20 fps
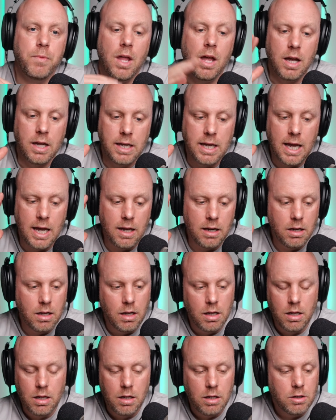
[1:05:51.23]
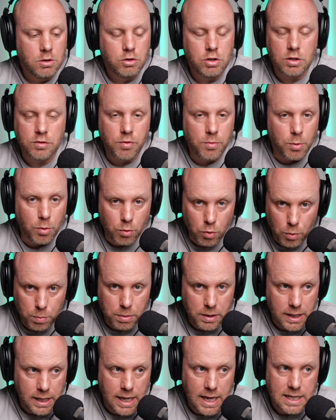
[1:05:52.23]
Again, just from the
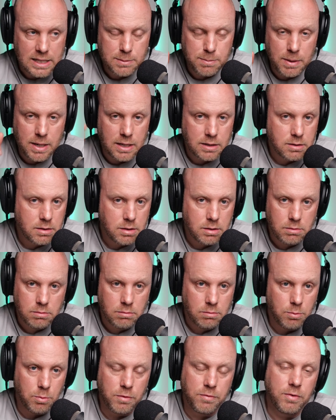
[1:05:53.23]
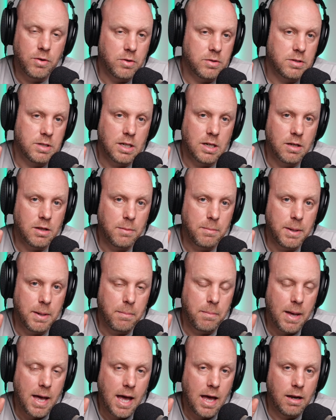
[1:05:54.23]
role-playing aspect, we're focusing on the big
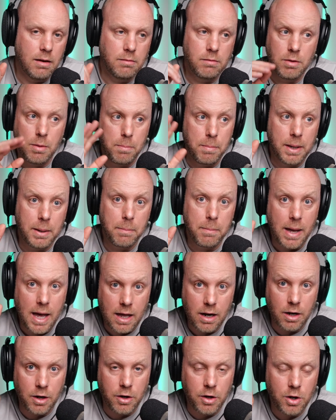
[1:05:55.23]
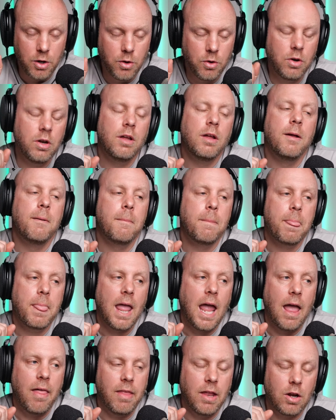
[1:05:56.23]
bad unknown,
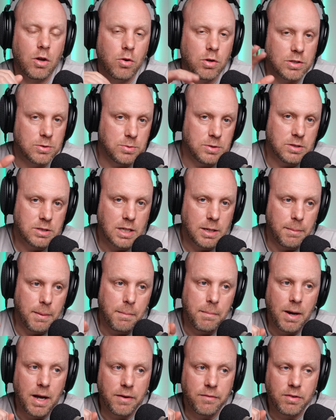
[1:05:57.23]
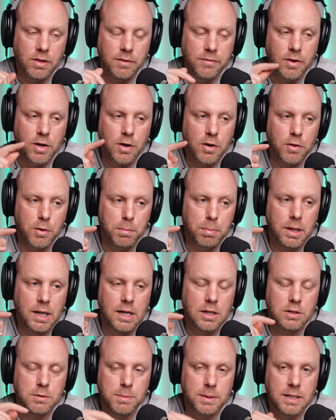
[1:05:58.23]
and then, of course, we just got to be mindful of our other
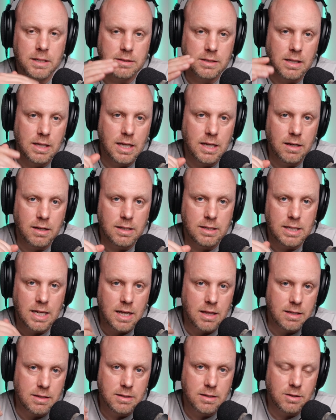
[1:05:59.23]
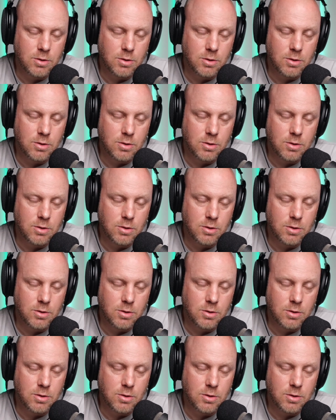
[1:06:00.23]
players, because at the end of the day, this is a